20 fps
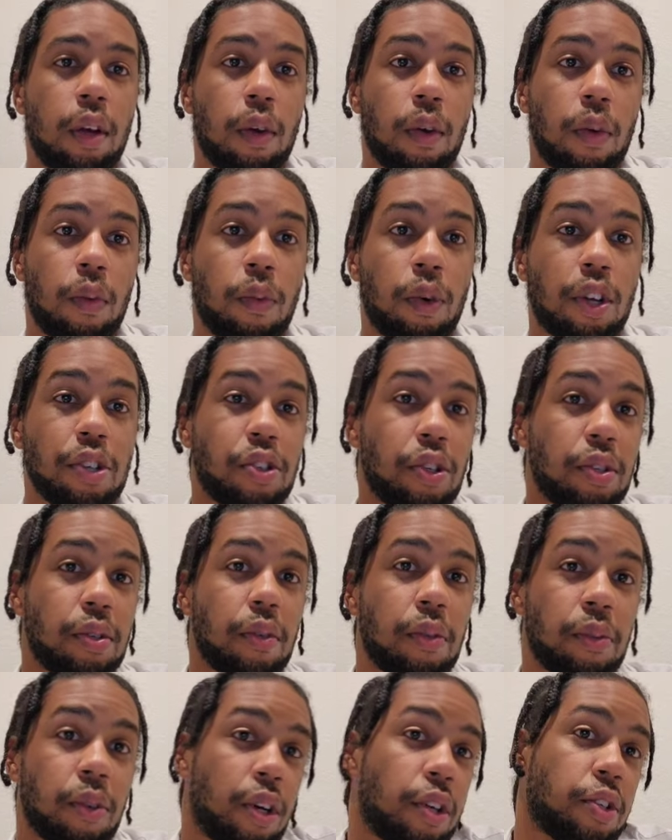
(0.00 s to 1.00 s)
We're also
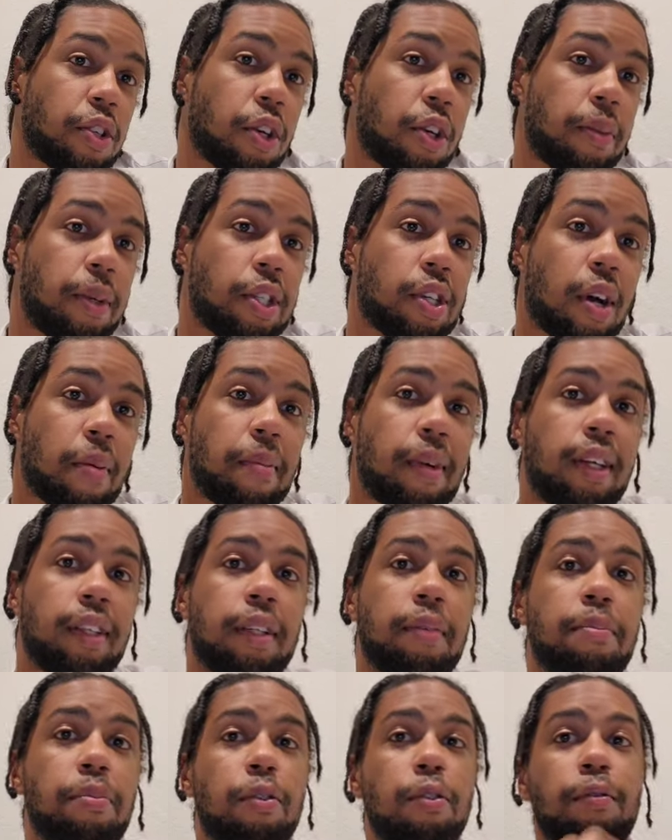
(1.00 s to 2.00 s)
going to be talking about
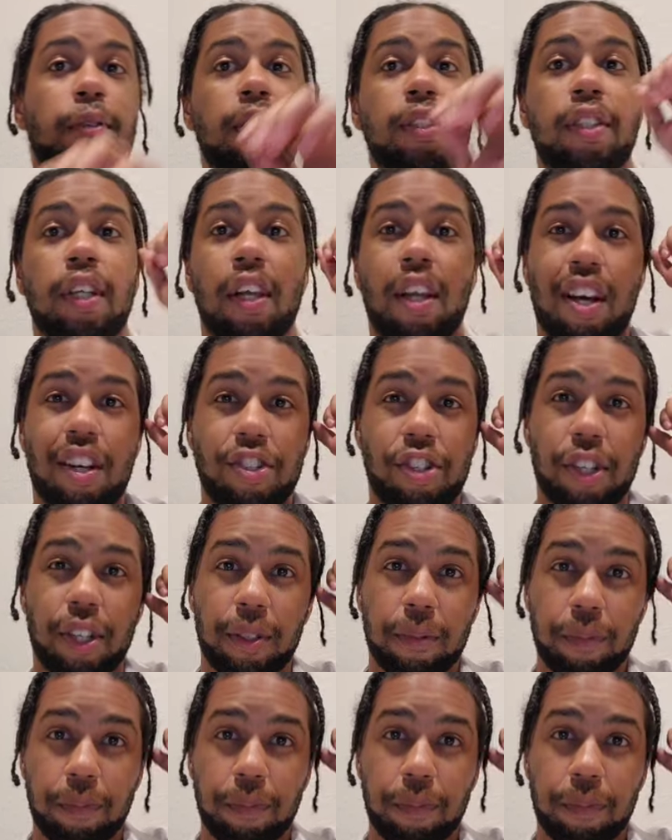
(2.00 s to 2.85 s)
improvement, the logic.